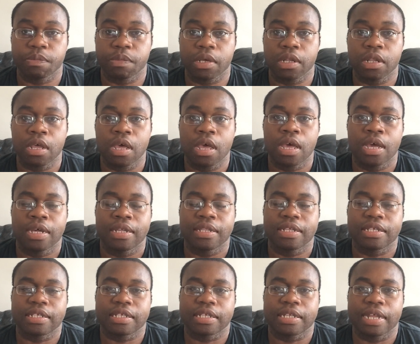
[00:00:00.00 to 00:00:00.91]
But
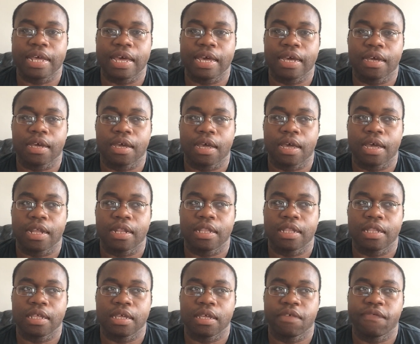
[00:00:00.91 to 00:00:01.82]
the snag
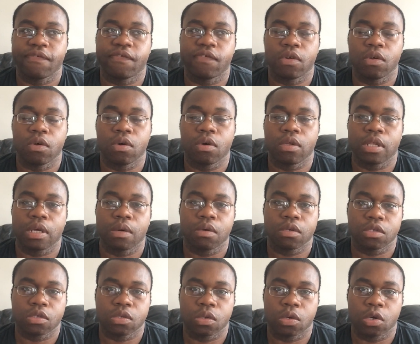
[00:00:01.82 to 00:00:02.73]
and the flaw that I
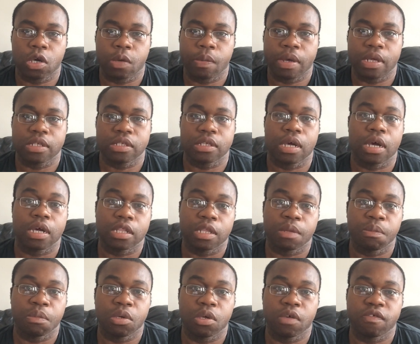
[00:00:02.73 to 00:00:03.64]
want to talk about is the
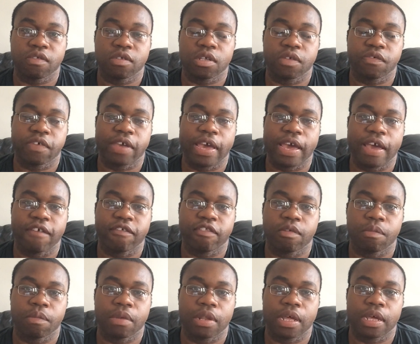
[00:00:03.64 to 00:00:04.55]
other moves. If you
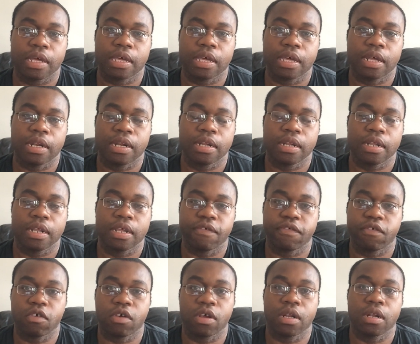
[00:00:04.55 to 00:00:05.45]
have them like
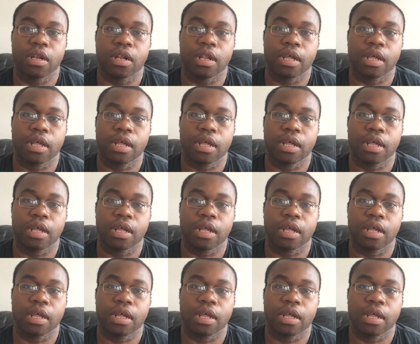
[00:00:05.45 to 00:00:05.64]
if you're